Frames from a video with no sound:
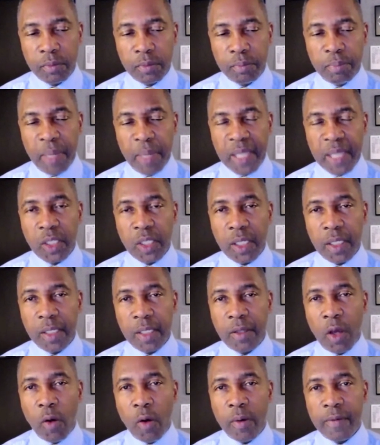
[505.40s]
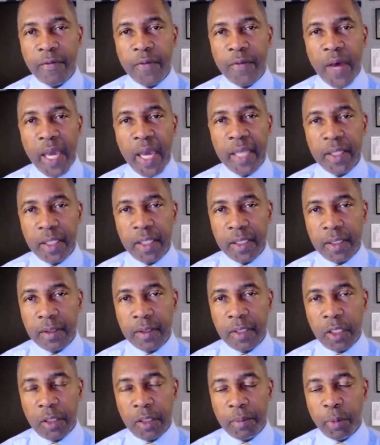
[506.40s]
basically go and find the
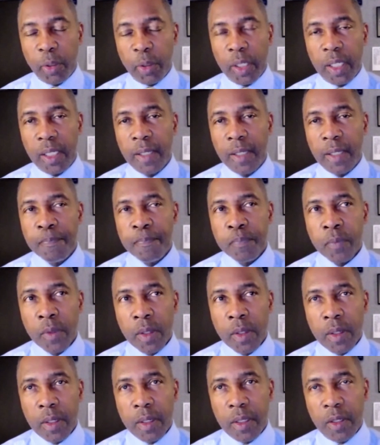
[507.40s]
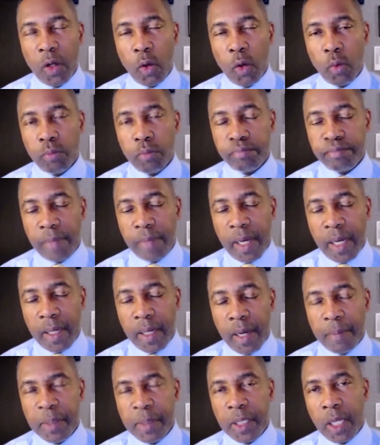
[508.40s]
debris,
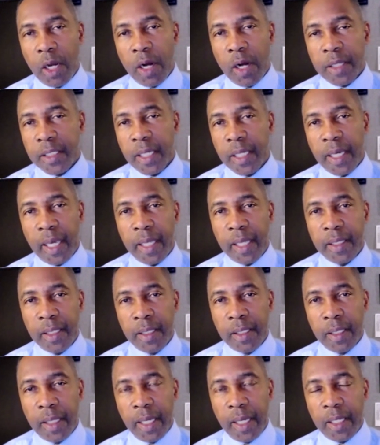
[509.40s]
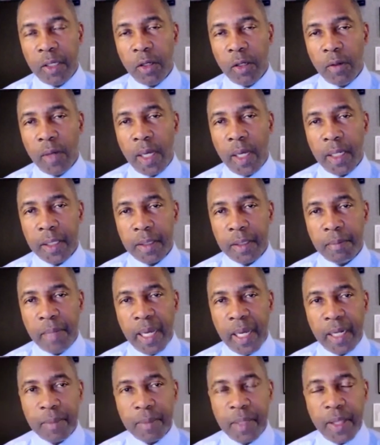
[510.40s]
up in the Arctic and in Lake Huron at the
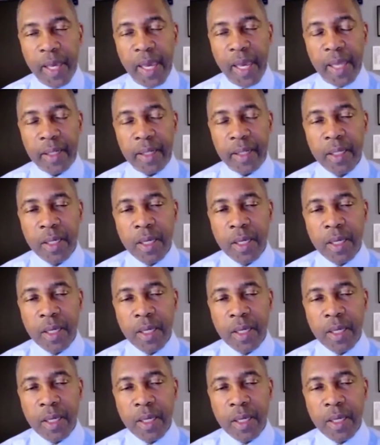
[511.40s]
bottom of that.